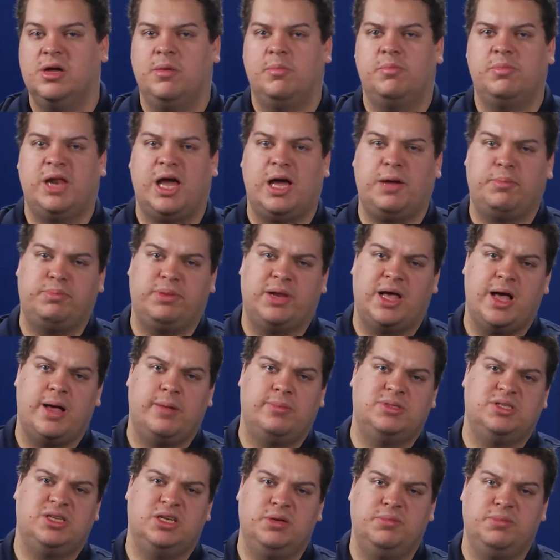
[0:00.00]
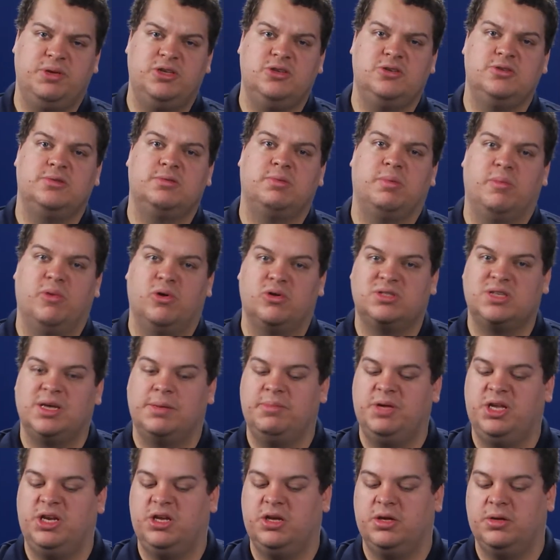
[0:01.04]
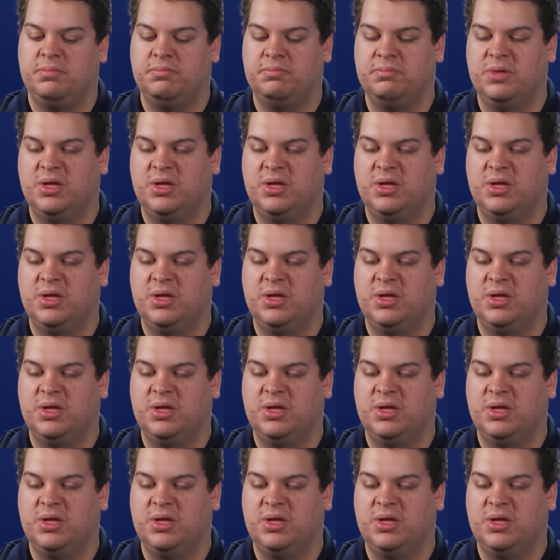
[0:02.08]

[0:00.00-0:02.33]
Block blob tend to be used for multimedia.